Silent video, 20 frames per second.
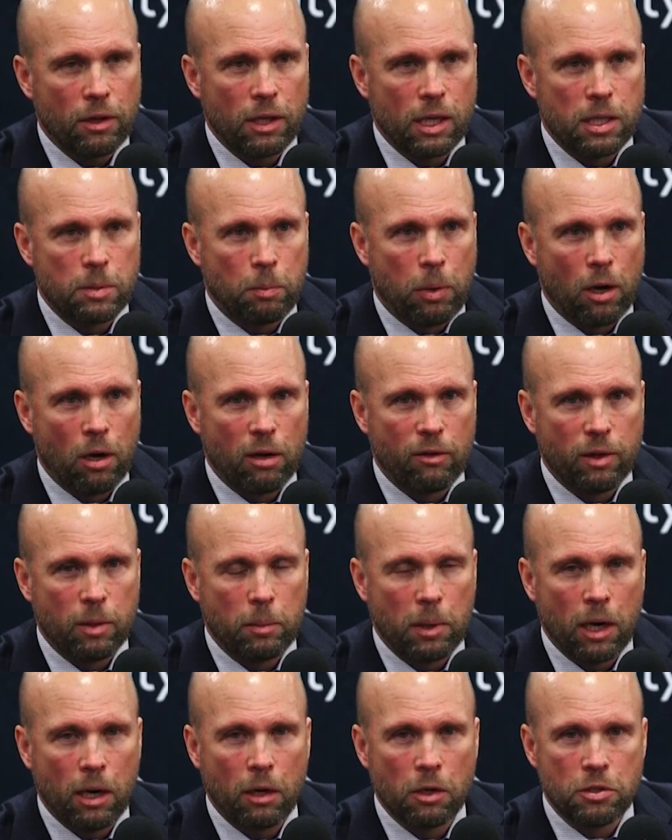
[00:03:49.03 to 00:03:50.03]
I think that's part of it,
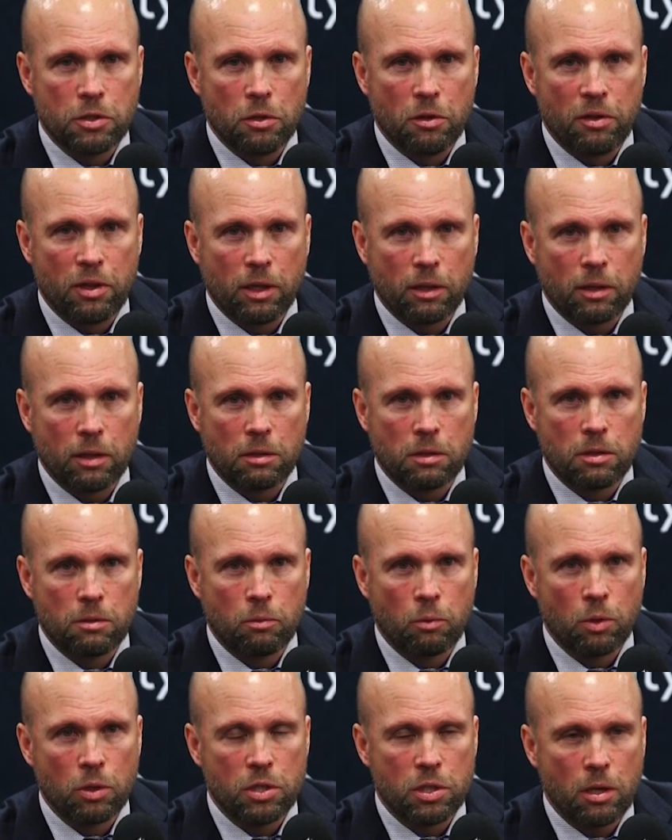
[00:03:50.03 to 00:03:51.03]
but I also think that
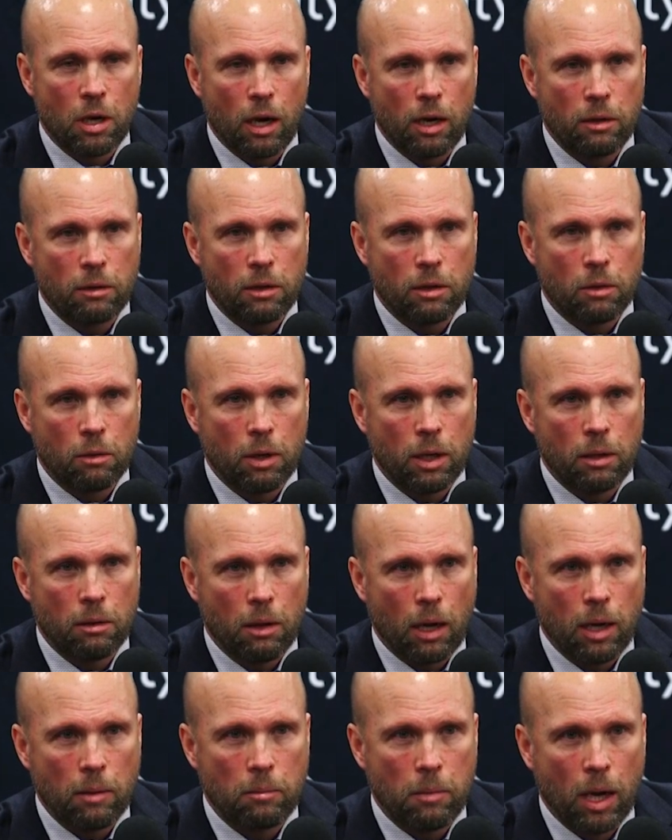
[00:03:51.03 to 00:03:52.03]

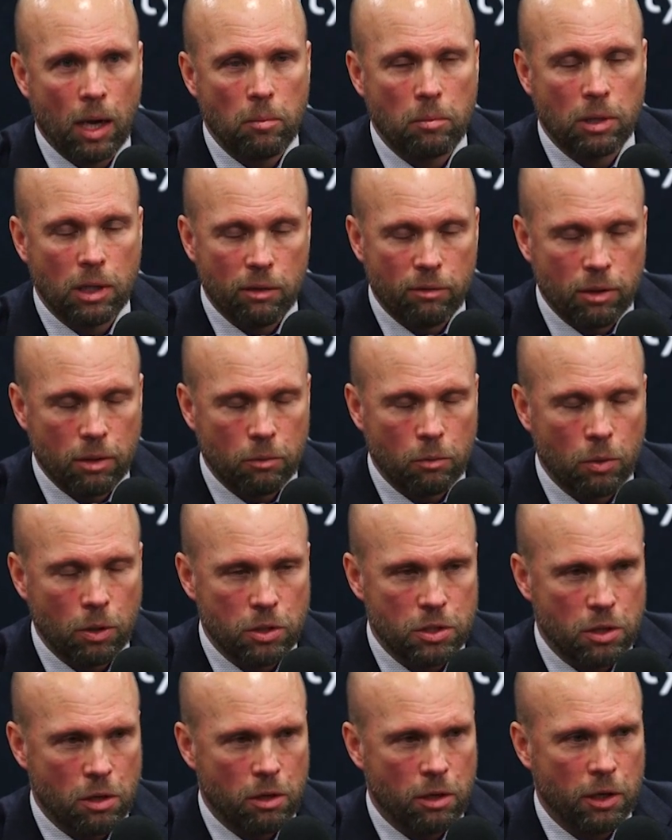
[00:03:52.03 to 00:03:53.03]
I believe that we're
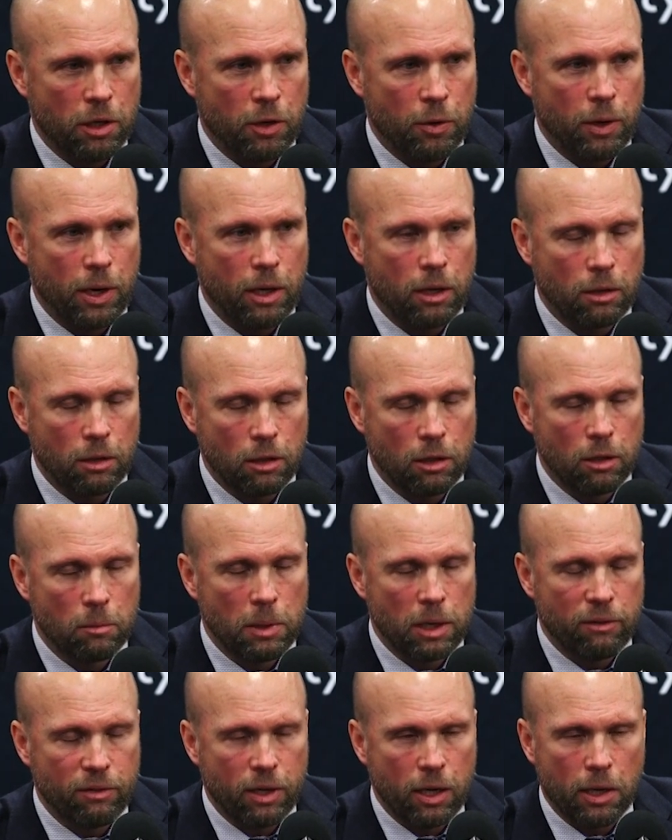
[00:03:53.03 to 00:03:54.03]
starting to create a little
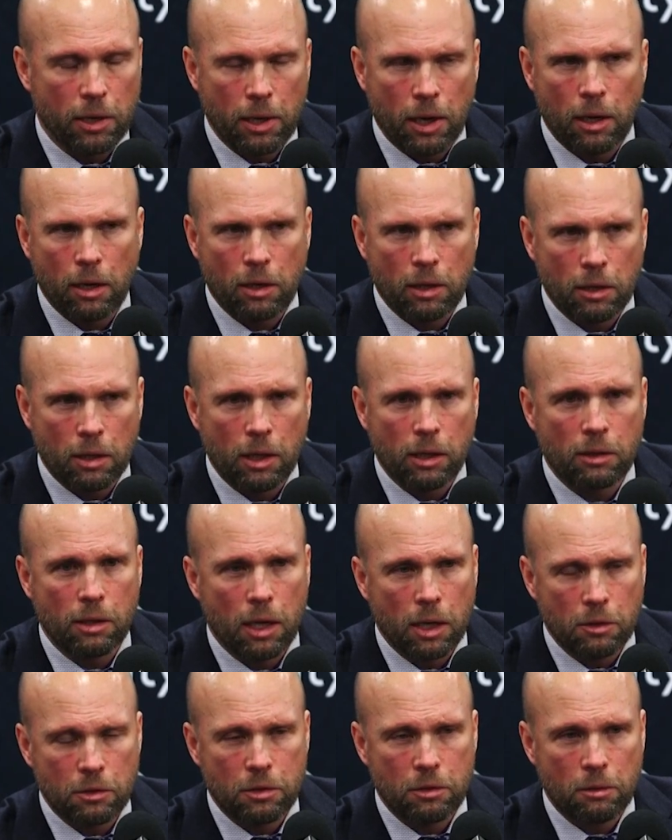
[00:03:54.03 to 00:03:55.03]
bit of an identity like
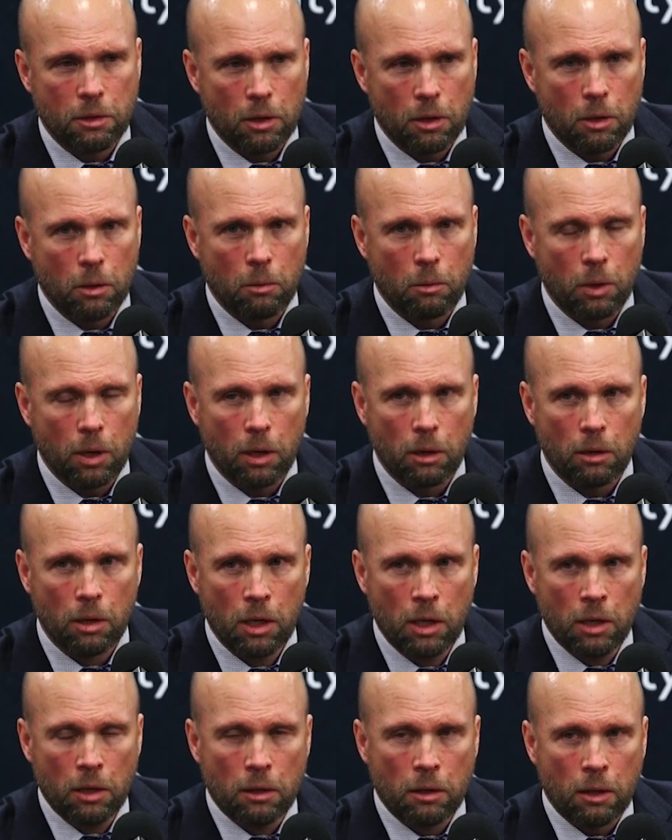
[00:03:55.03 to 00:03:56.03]
that, you know, where,
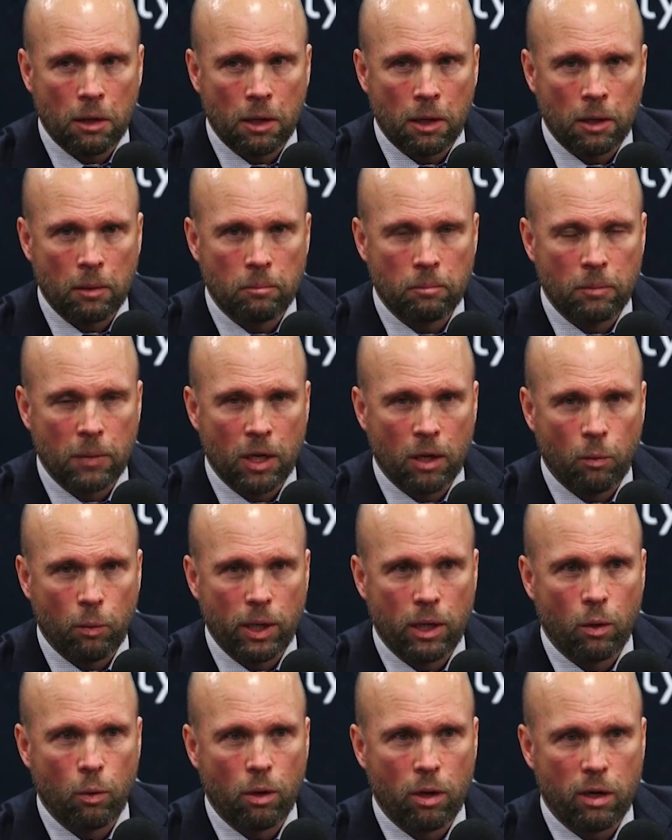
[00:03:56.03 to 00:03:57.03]
you know, we
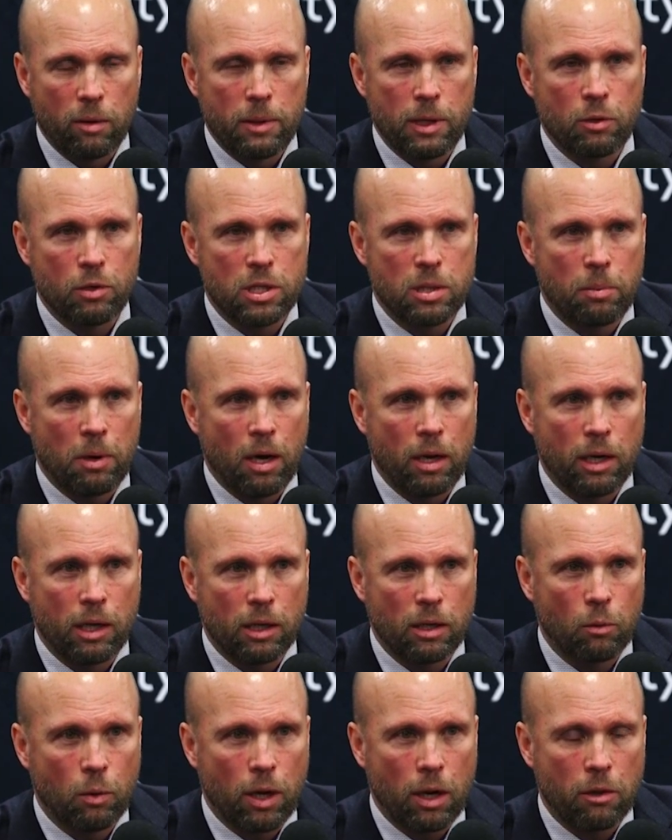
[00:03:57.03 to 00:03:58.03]
don't want to be responding
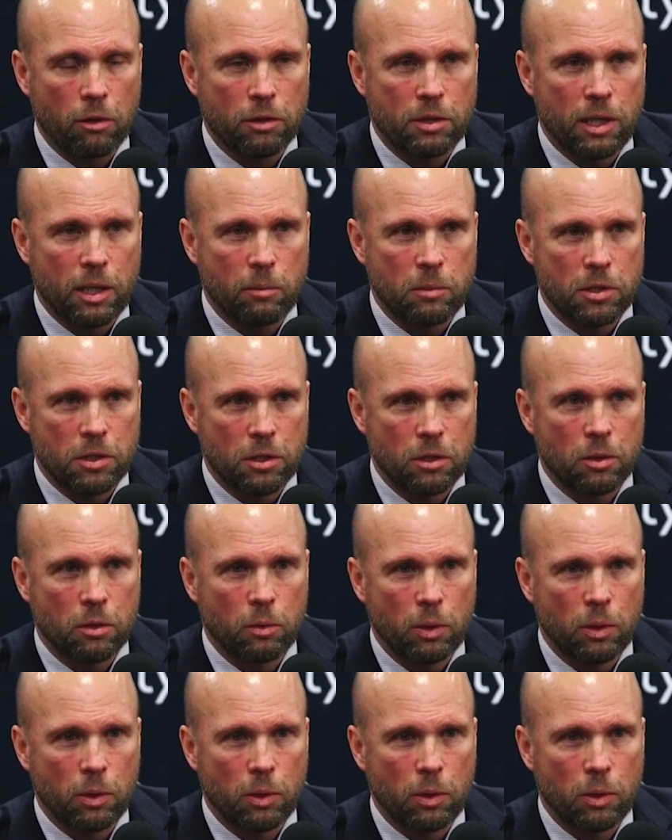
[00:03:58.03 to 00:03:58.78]
to what other teams do.